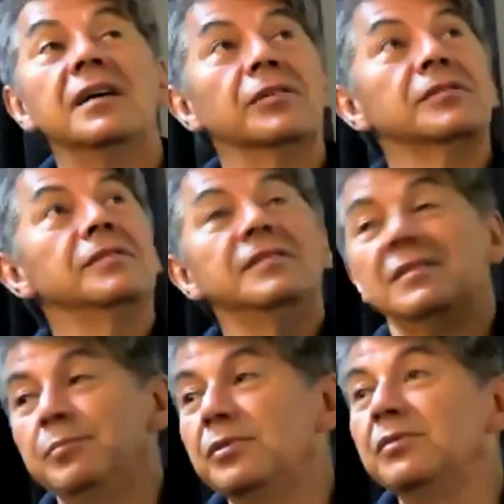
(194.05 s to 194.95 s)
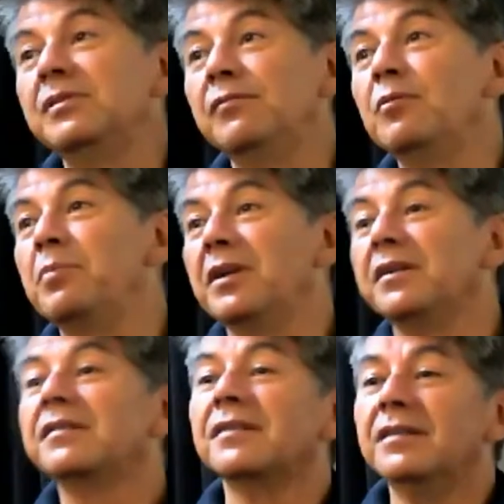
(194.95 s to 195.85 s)
Also in this beautiful
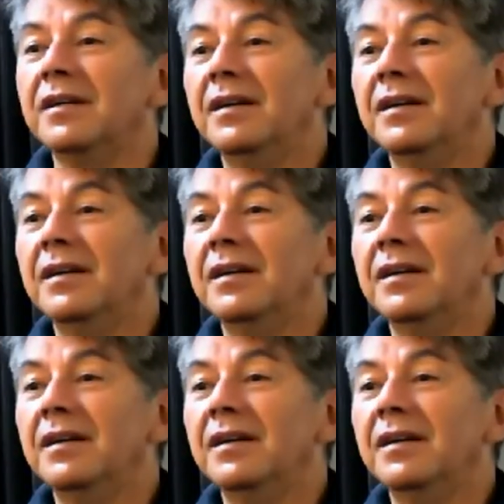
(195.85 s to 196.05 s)
place,